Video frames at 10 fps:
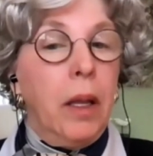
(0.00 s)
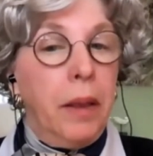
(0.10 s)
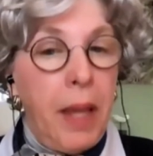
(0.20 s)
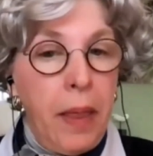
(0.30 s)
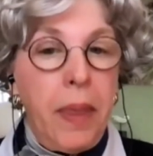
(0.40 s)

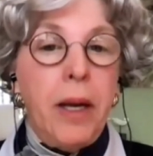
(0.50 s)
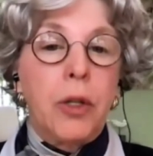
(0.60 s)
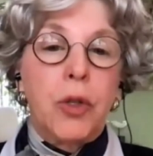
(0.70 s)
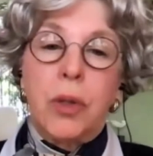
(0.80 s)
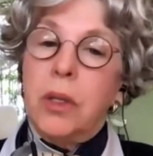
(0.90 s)
Then
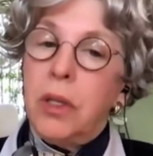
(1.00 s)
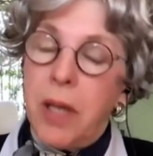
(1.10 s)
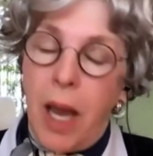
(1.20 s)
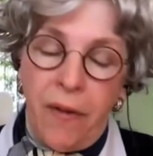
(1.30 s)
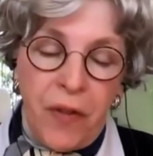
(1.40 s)
there's
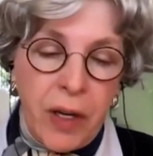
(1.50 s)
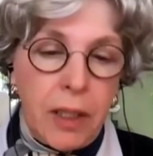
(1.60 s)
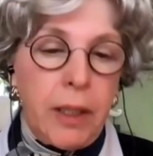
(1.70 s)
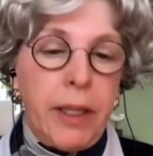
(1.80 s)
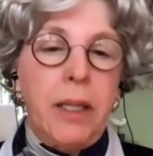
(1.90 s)

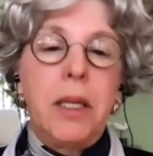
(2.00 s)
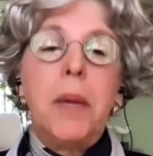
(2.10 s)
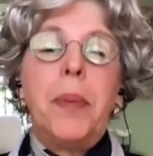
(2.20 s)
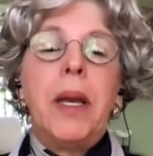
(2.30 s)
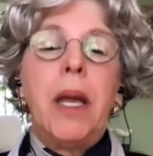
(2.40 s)
definitely
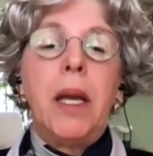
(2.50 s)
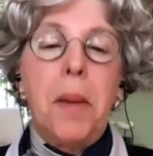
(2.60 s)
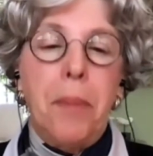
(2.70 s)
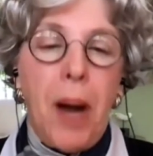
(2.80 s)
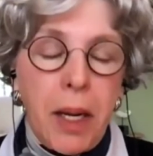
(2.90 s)
deepening,
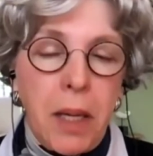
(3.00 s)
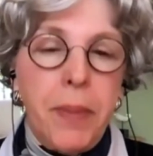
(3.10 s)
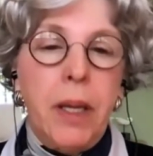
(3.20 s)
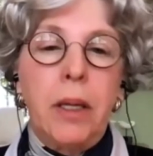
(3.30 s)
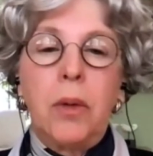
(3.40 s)

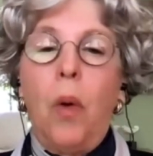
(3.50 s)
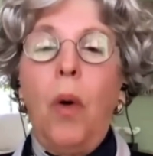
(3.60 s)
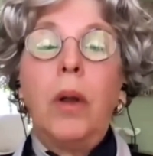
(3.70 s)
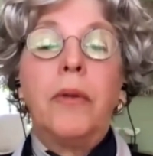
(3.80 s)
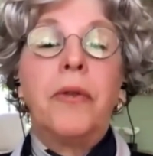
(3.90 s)
embodiment,
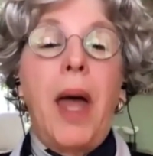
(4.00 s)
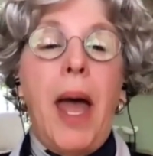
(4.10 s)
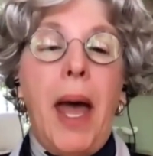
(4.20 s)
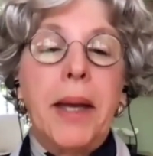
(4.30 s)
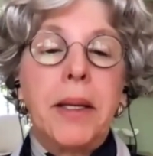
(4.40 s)
all of
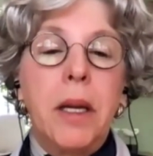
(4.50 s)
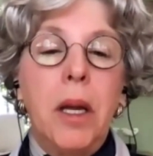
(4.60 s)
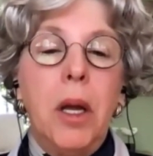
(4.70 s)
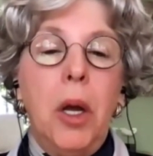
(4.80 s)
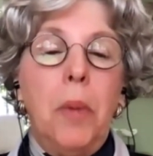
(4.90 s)
that.
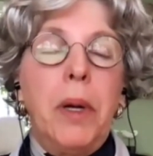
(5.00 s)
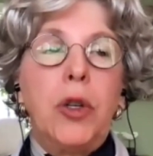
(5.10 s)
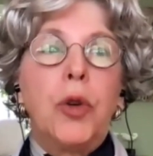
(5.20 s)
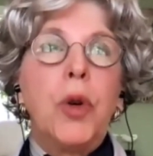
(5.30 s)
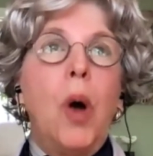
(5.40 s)

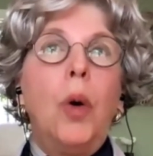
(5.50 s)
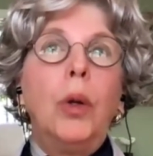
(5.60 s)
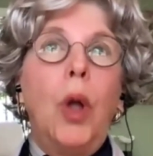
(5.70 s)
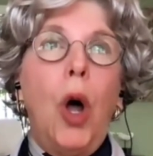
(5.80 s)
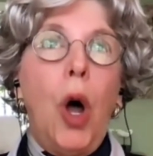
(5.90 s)
But you're no
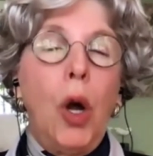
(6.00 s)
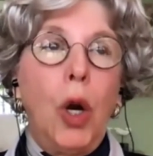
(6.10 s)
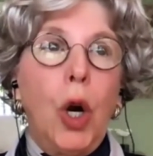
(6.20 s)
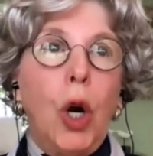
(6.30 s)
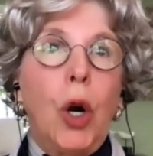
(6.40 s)

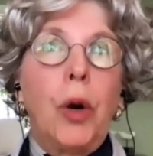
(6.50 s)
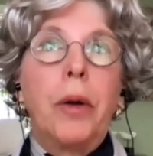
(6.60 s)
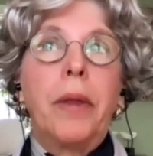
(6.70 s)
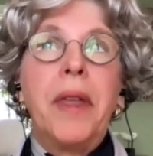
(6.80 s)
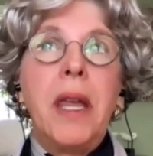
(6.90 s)

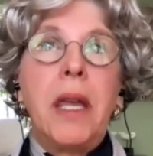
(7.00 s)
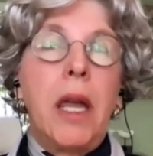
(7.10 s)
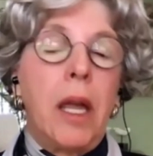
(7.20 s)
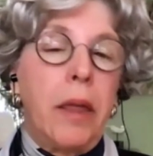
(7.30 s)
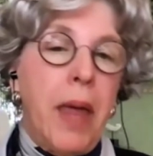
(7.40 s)
longer
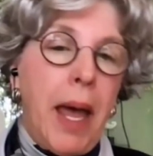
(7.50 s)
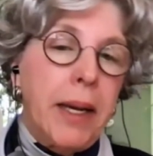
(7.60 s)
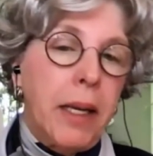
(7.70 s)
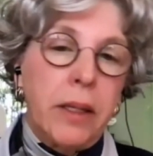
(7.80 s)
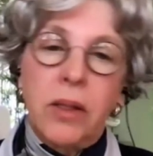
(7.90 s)
thinking
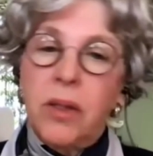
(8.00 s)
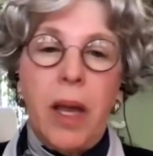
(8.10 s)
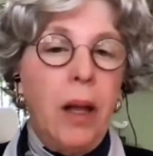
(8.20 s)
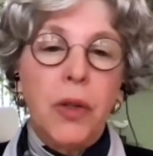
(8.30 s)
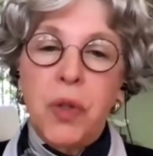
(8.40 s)
that it's
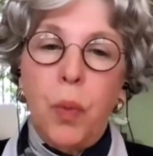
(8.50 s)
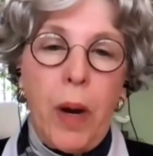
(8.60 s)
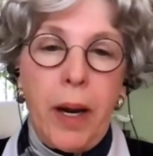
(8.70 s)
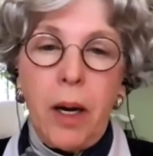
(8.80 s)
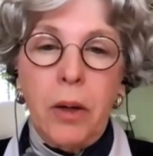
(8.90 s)

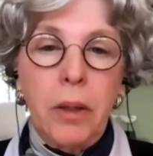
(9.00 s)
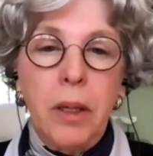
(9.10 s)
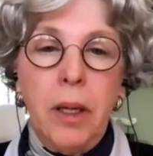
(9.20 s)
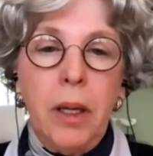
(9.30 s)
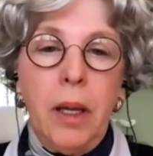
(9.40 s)
elsewhere,
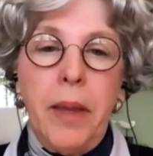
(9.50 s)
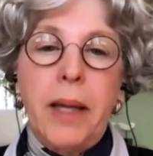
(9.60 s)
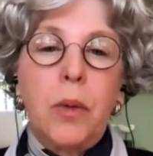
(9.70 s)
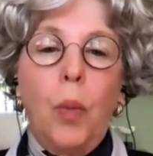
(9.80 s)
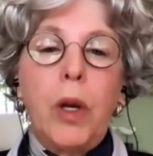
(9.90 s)

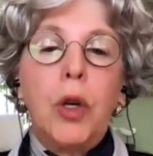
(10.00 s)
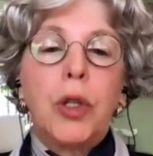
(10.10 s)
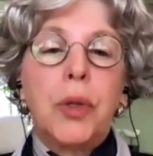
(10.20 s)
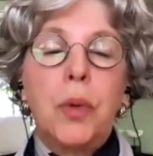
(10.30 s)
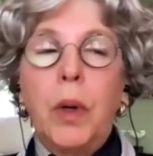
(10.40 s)
that what
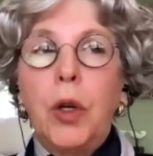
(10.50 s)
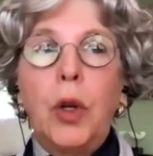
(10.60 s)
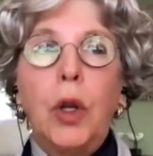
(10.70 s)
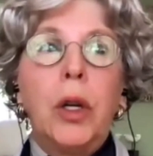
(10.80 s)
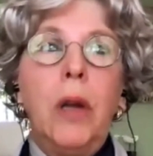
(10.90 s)

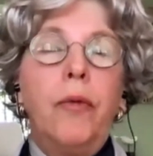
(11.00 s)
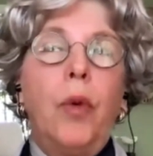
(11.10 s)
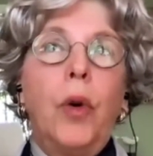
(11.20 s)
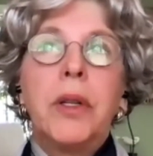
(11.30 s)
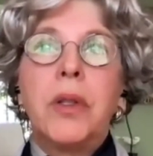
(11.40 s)
you're looking
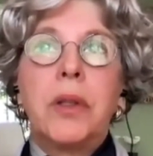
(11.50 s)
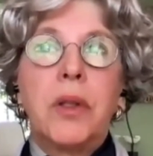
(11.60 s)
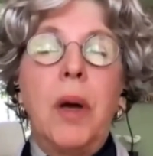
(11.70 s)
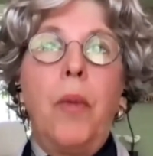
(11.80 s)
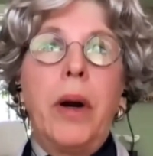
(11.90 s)
for is
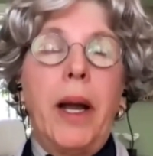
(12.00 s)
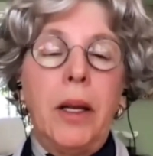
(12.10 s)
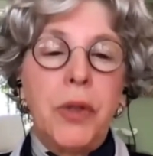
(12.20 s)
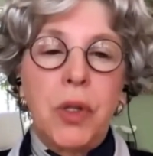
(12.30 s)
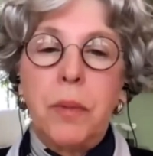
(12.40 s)
somewhere
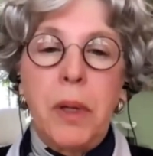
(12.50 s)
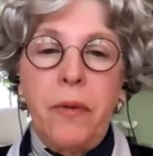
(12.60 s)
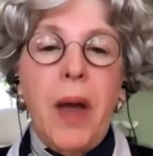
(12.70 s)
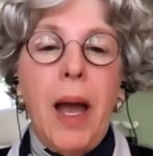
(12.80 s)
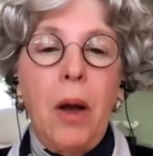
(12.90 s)
else to be
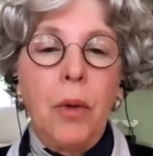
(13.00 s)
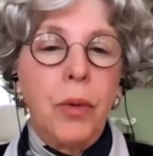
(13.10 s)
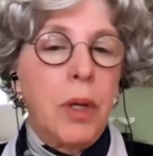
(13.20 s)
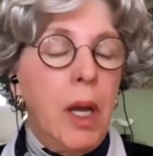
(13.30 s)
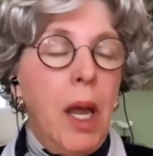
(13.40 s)

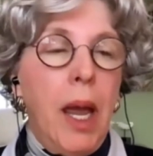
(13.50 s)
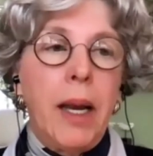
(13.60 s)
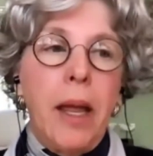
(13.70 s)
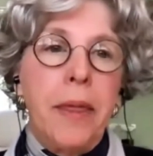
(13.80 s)
found. And I